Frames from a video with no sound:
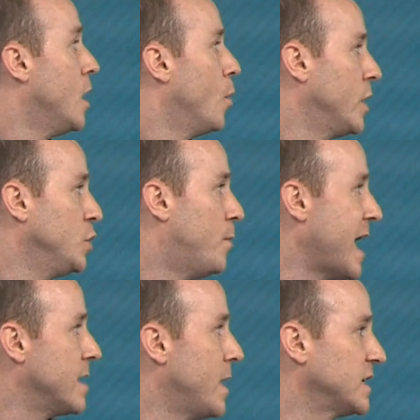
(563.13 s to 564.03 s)
When you buy
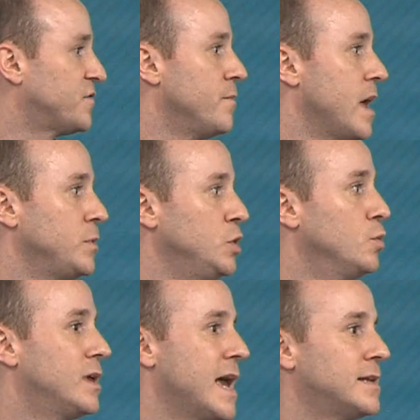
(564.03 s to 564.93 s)
a box from them, you
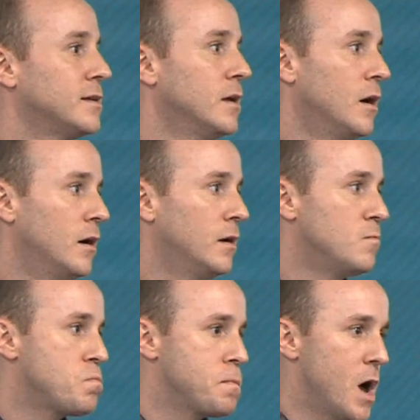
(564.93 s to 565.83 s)
get
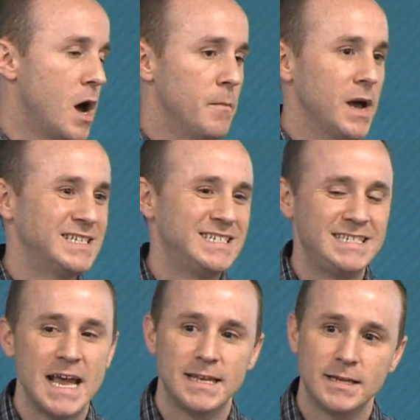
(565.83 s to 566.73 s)
a
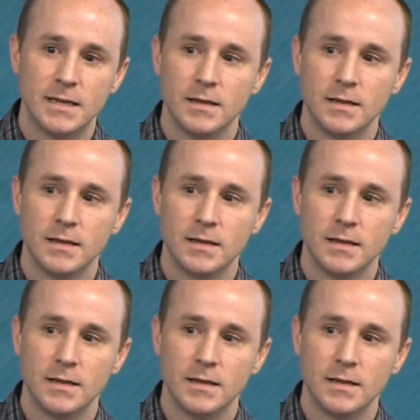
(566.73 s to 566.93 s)
set